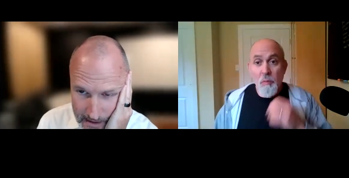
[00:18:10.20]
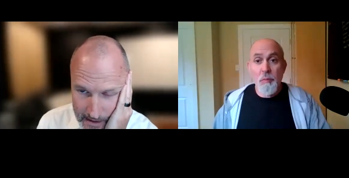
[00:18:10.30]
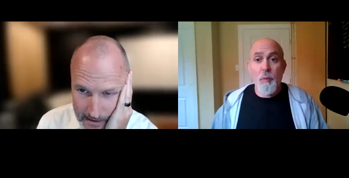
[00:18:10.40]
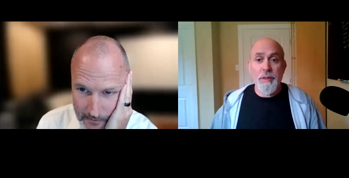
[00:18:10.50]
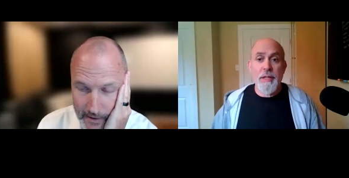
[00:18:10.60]
Speaker 1: yeah,
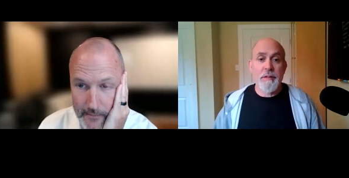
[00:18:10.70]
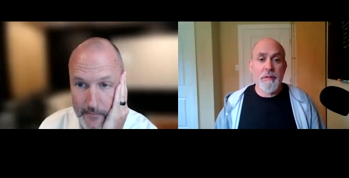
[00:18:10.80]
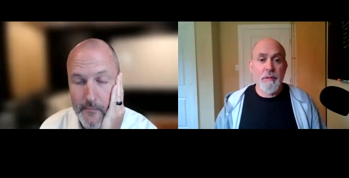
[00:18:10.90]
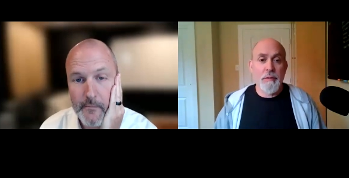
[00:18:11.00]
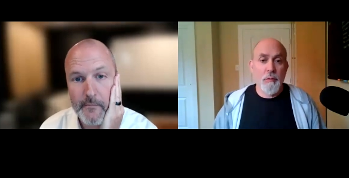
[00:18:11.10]
what, right.
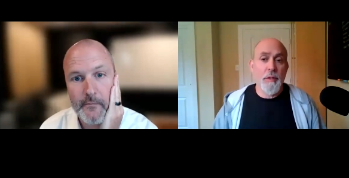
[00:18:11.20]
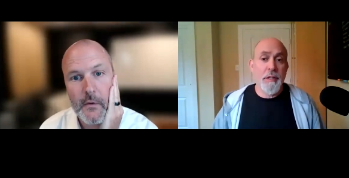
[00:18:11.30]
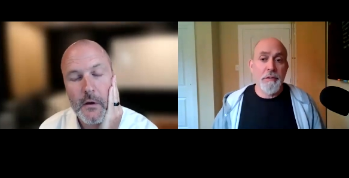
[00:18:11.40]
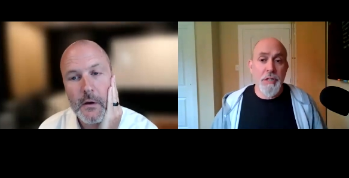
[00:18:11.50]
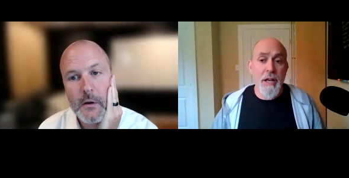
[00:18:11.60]
their, what
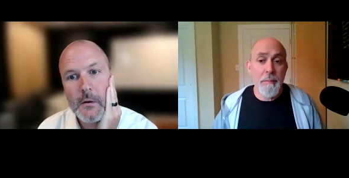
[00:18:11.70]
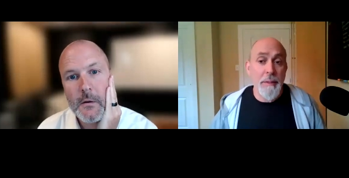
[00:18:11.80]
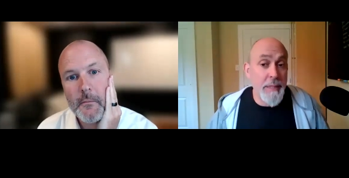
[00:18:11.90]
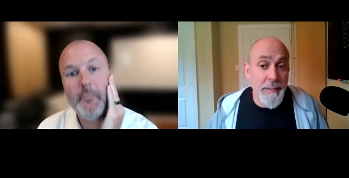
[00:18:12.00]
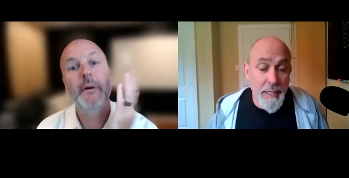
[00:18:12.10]
their job
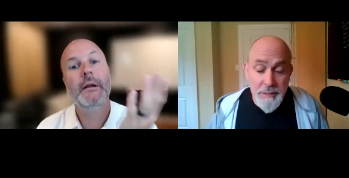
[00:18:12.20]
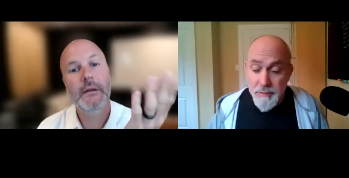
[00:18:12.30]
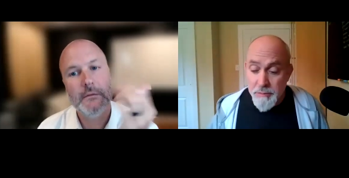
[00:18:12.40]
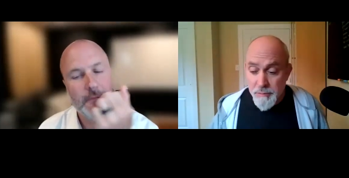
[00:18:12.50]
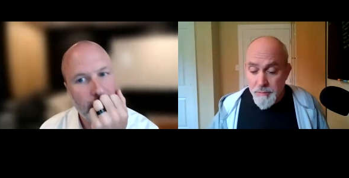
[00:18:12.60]
is, and but, that's
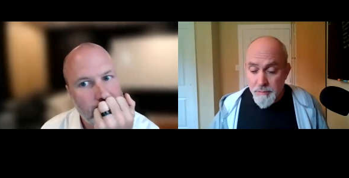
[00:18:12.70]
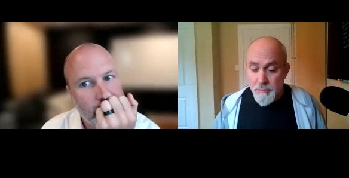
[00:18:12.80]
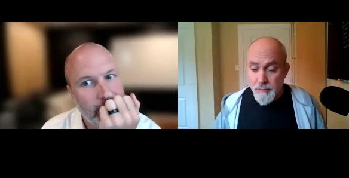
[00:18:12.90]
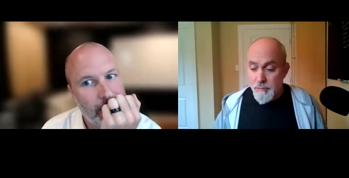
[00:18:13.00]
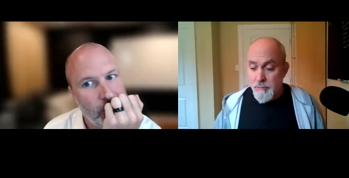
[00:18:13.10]

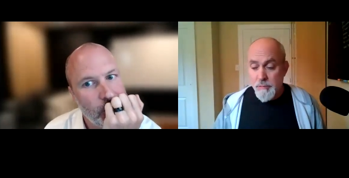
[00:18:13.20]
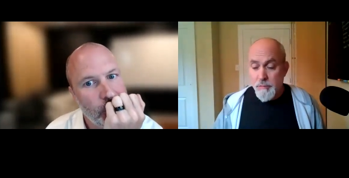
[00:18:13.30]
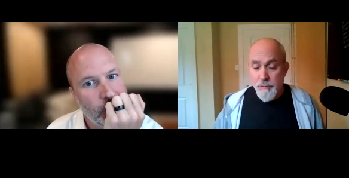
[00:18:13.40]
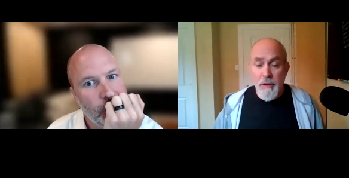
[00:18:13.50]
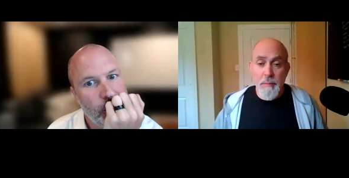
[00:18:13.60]
yeah
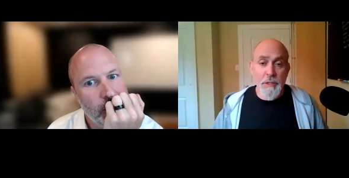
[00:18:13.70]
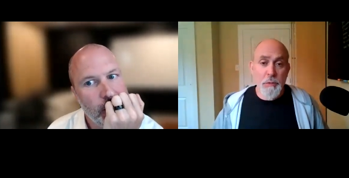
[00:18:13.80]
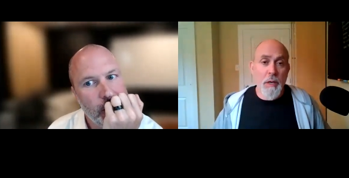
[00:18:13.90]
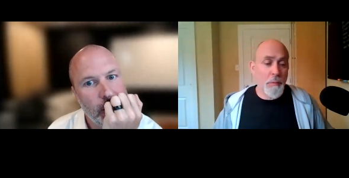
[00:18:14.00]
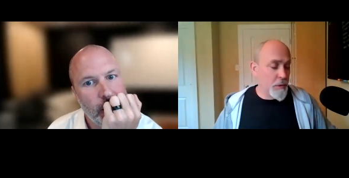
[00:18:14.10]
very
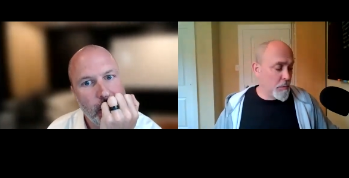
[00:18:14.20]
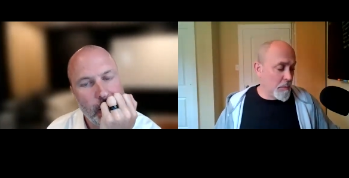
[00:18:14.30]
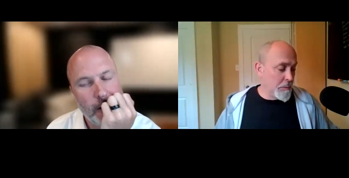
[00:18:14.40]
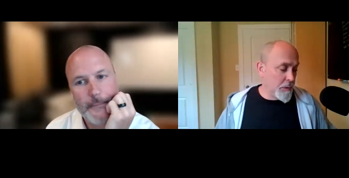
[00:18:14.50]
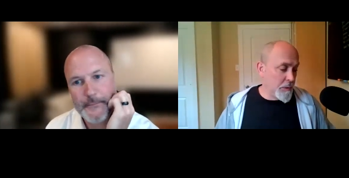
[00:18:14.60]
much why we do
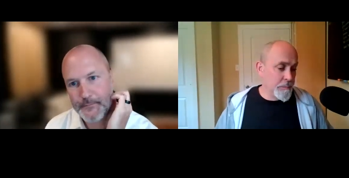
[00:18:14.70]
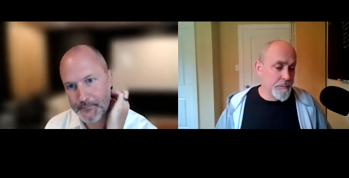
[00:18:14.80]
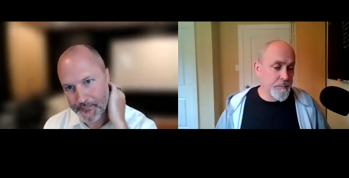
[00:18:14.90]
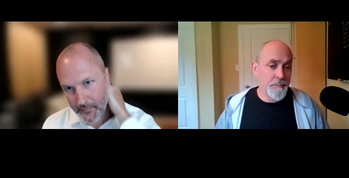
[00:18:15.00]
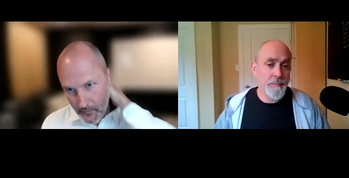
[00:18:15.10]
what we do
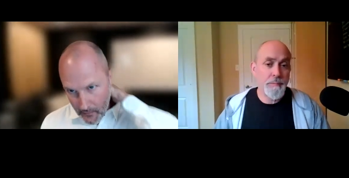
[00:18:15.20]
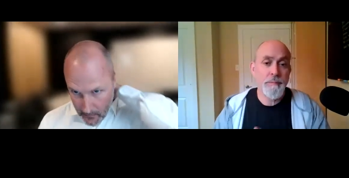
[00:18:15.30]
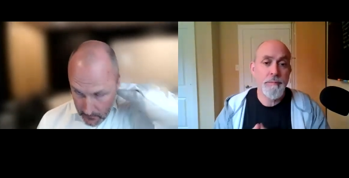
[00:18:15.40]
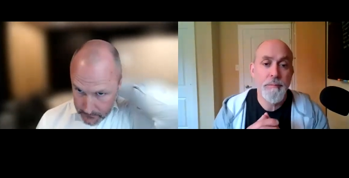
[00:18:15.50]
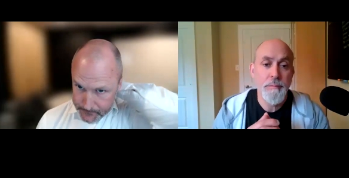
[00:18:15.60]

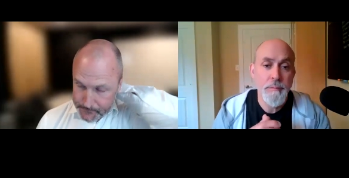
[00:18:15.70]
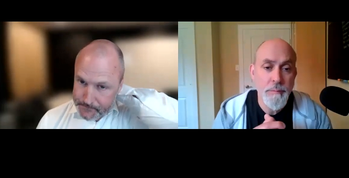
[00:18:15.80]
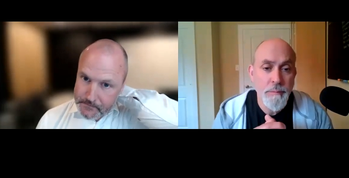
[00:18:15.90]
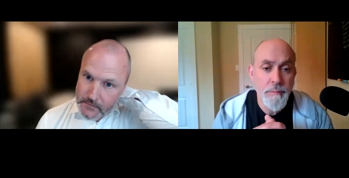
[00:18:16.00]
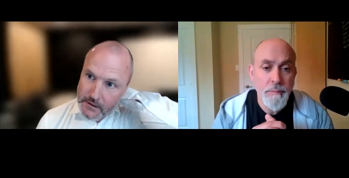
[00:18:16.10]

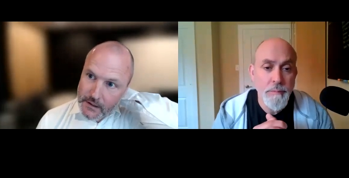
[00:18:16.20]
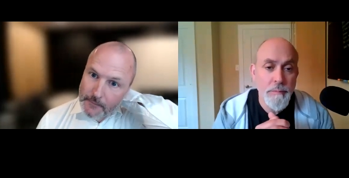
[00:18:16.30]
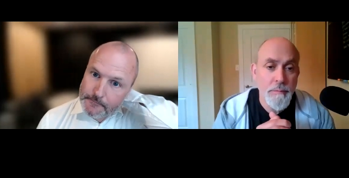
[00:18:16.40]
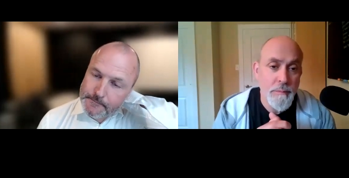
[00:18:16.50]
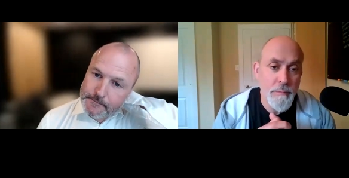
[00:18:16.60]
Speaker 2: yeah
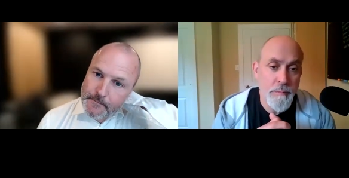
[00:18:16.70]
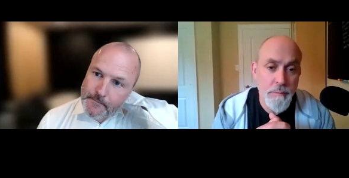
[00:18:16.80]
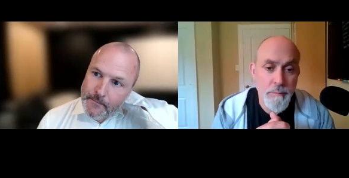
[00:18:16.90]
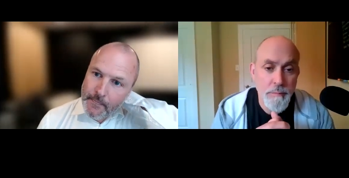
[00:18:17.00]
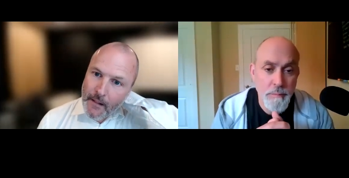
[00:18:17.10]

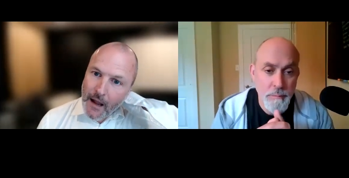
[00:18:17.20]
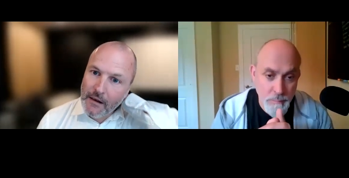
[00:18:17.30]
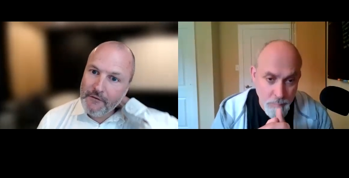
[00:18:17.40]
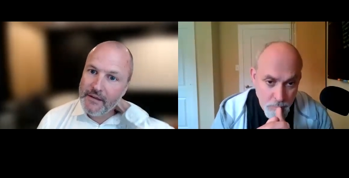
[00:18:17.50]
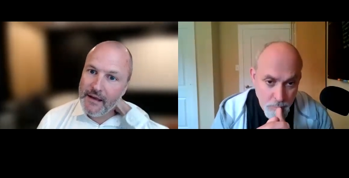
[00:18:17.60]
i
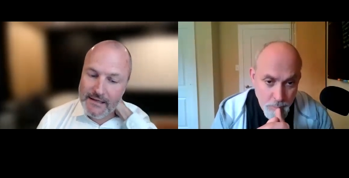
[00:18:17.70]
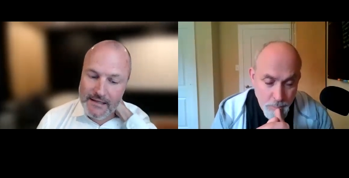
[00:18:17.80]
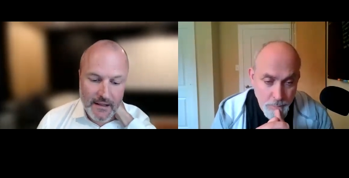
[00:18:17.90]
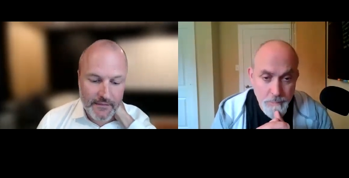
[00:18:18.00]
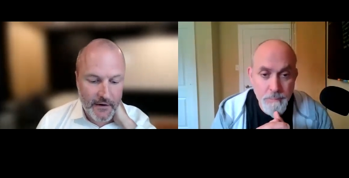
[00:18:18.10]
love the
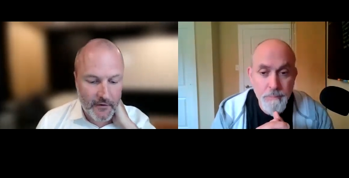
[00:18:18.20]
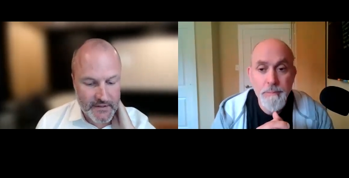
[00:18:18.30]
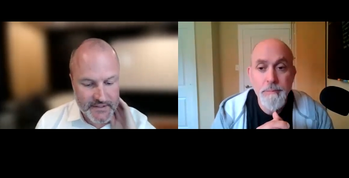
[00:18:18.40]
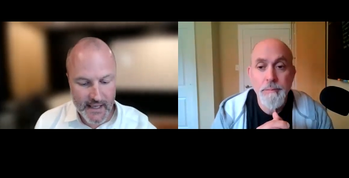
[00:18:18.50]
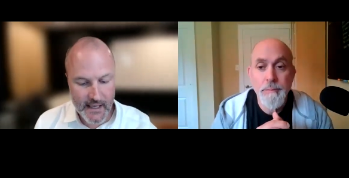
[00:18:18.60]
idea that there
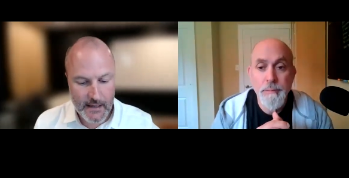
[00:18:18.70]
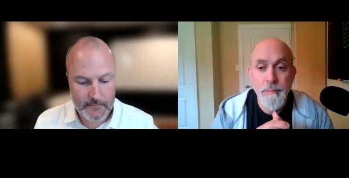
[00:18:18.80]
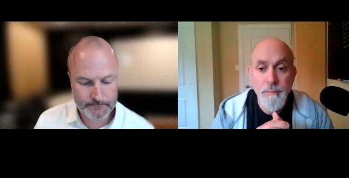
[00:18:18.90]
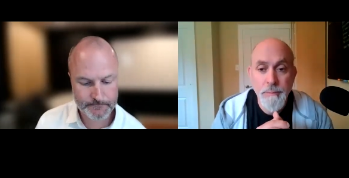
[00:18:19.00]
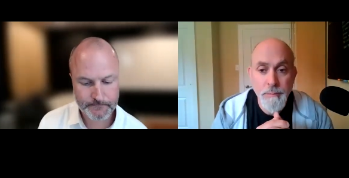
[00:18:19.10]
is a
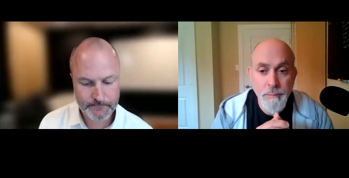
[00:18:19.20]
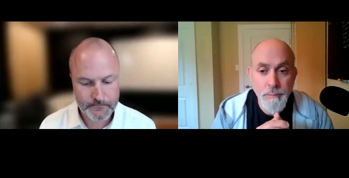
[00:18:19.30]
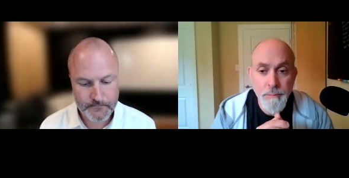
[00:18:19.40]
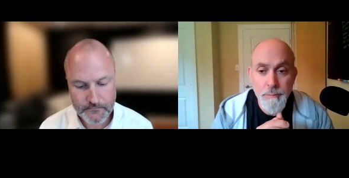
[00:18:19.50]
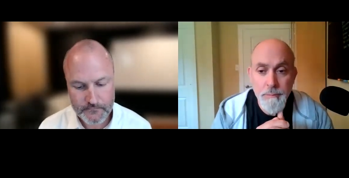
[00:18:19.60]
um
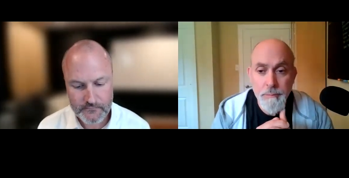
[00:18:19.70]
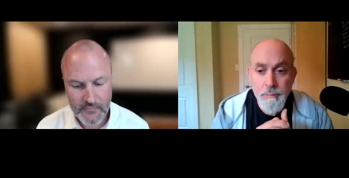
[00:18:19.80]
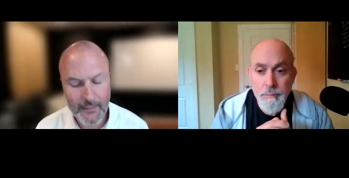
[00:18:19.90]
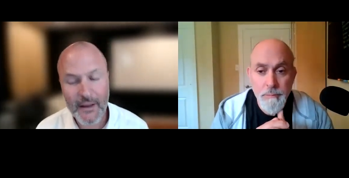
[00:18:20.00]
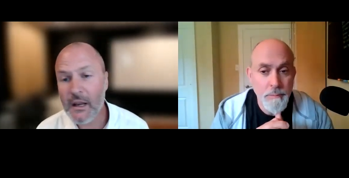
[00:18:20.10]

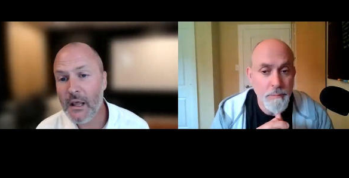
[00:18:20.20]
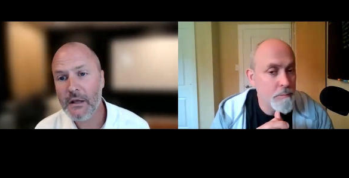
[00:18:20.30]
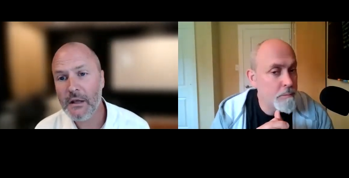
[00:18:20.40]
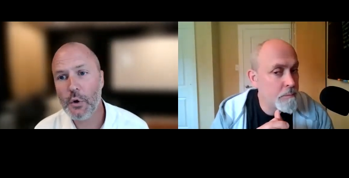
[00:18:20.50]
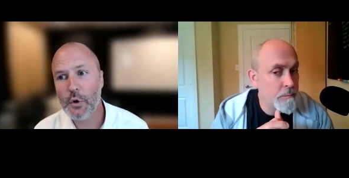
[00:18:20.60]
i mean
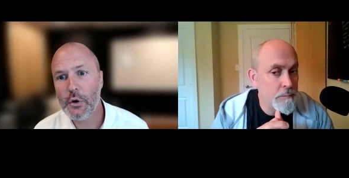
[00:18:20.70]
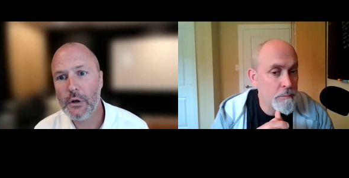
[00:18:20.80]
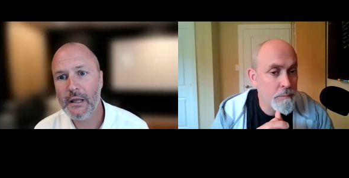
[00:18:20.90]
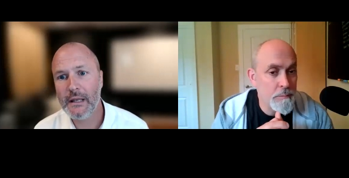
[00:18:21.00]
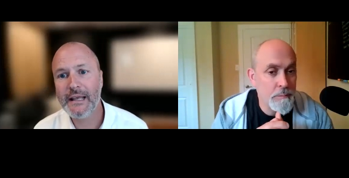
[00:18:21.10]

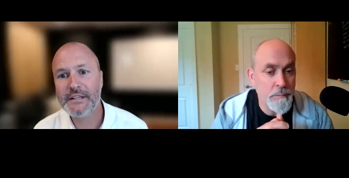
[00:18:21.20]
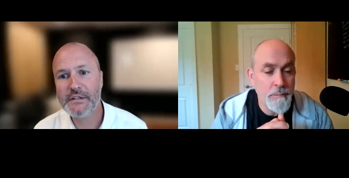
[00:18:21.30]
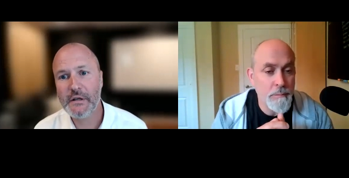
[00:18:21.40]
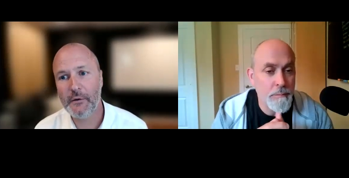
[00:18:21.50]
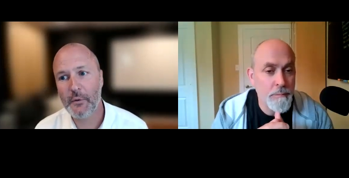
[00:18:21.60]
unless
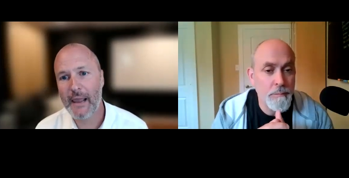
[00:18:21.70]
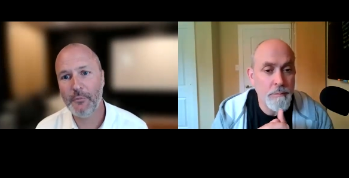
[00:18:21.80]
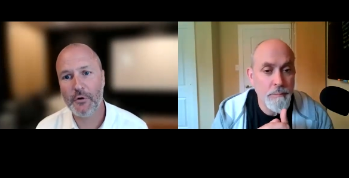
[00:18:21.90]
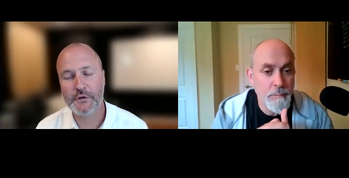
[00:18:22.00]
it came to a